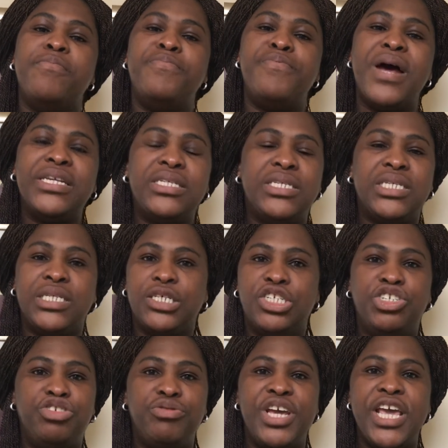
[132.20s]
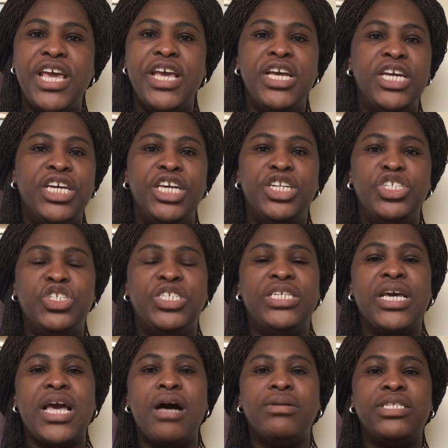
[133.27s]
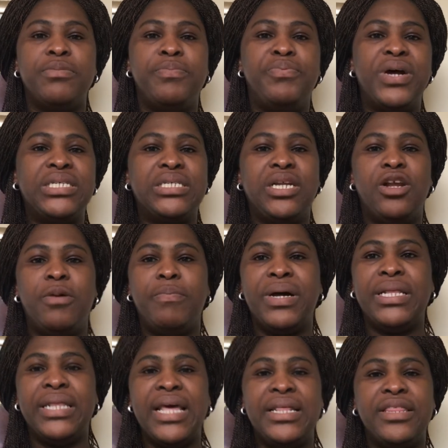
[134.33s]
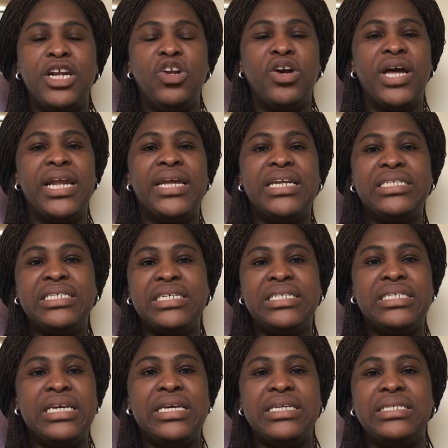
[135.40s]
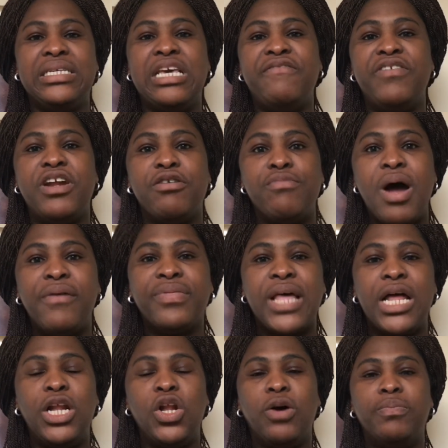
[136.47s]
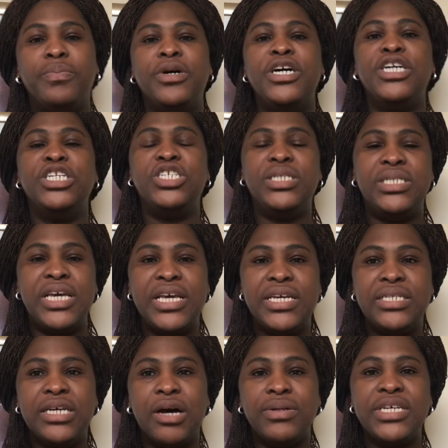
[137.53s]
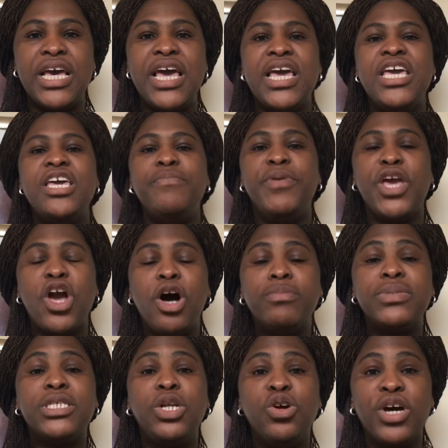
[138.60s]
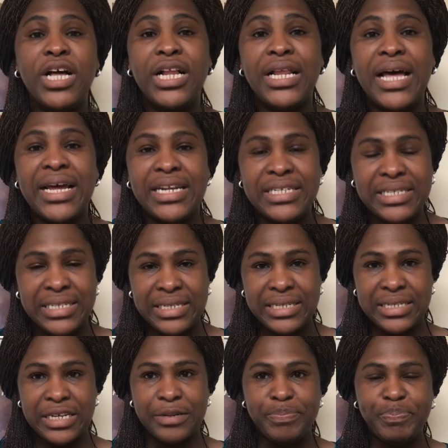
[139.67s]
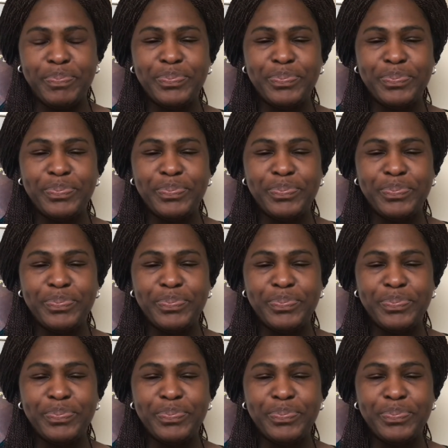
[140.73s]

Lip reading: breast surgery to take out a breast lump, and then the local anesthetic is given around that lump to take it out, it becomes local anesthesia.